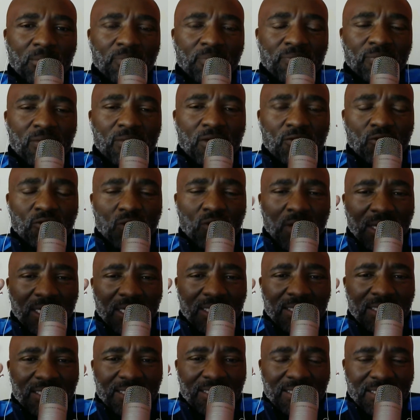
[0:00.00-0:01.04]
If you are
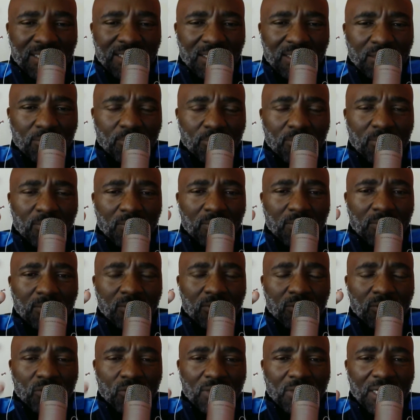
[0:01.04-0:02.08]
in deep
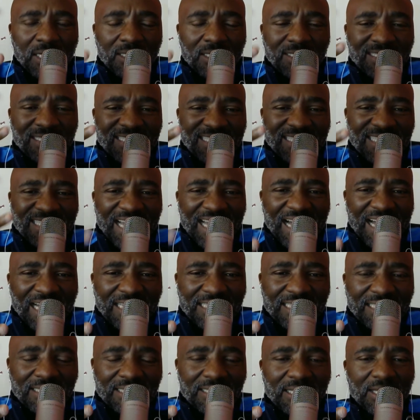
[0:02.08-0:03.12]
rural
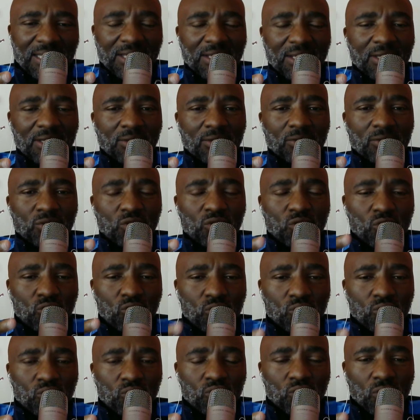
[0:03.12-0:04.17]
Giyani,
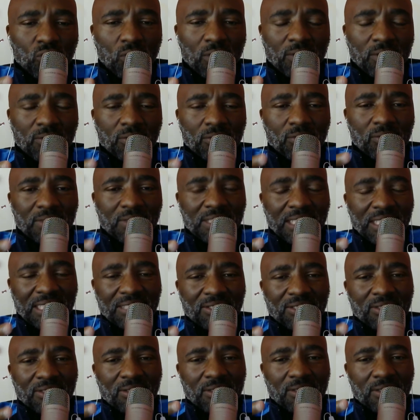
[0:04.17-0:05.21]
surely you could
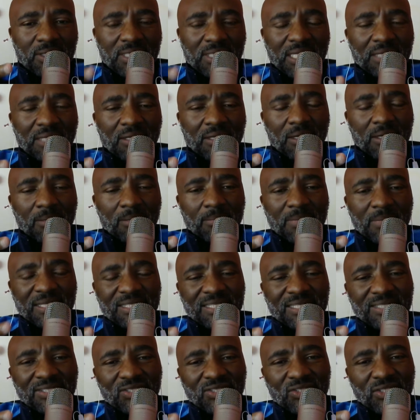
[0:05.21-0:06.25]
get these
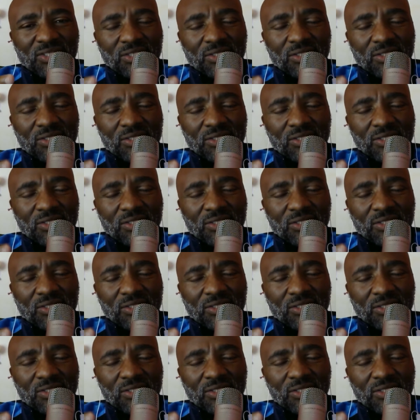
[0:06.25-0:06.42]
messages in